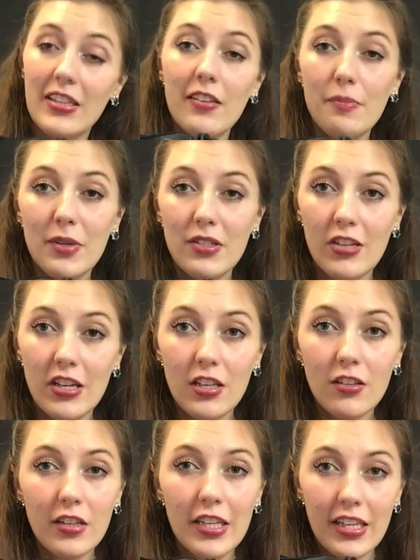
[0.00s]
This
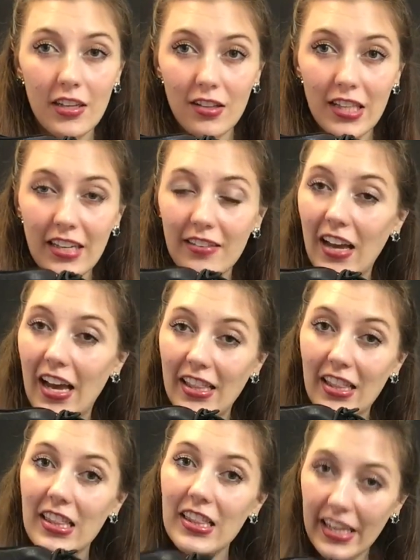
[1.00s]
particular heel is,
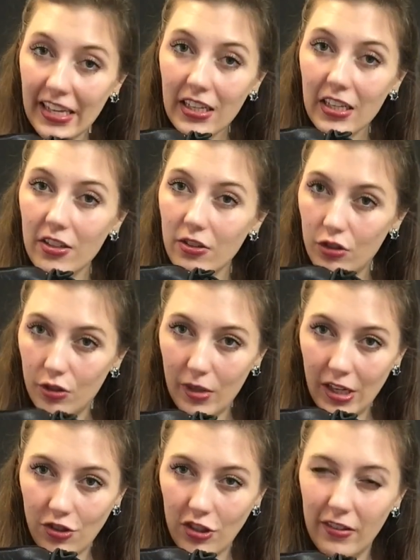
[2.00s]
I think, 2
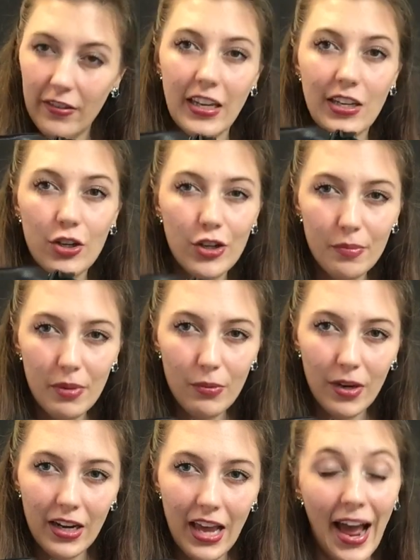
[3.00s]
inches. It could be
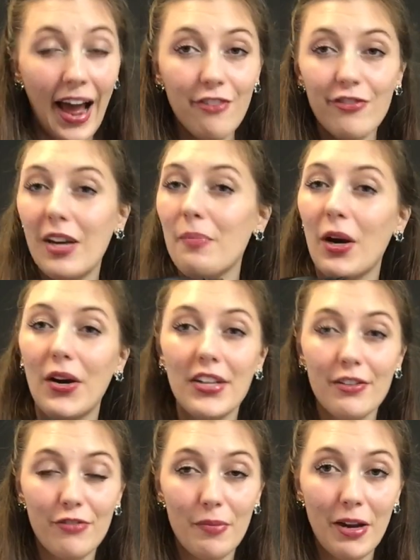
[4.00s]
1.5. I borrowed
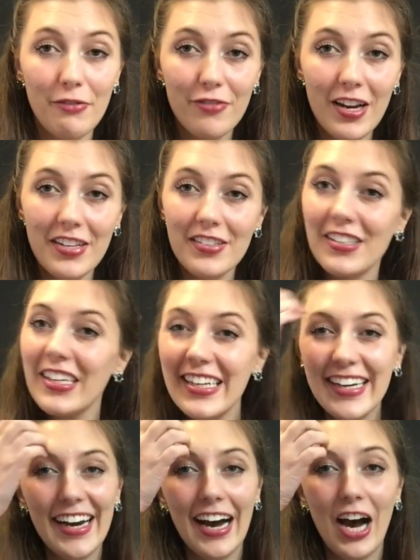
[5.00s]
it from my friend,
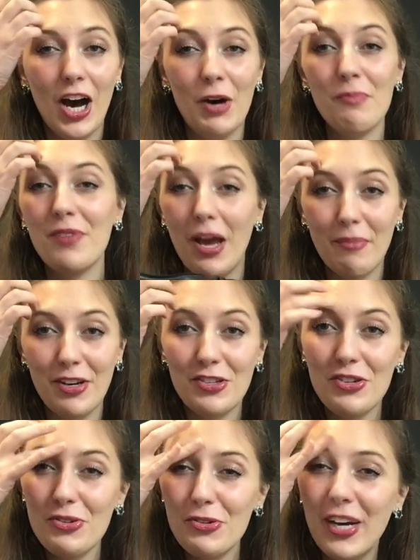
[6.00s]
not my
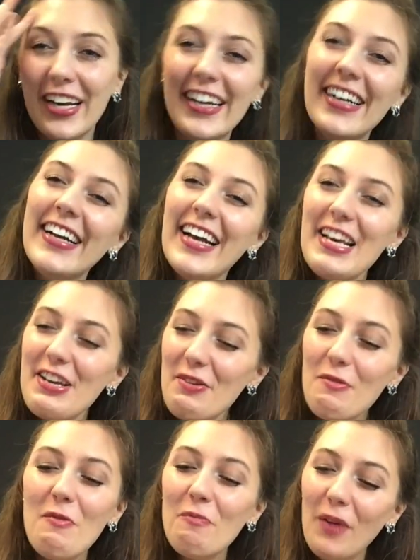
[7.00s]
shoe.
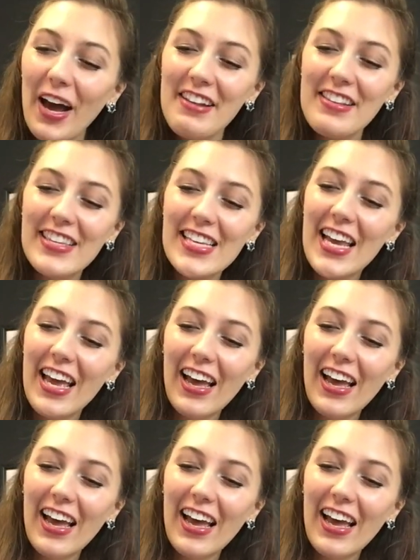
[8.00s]
But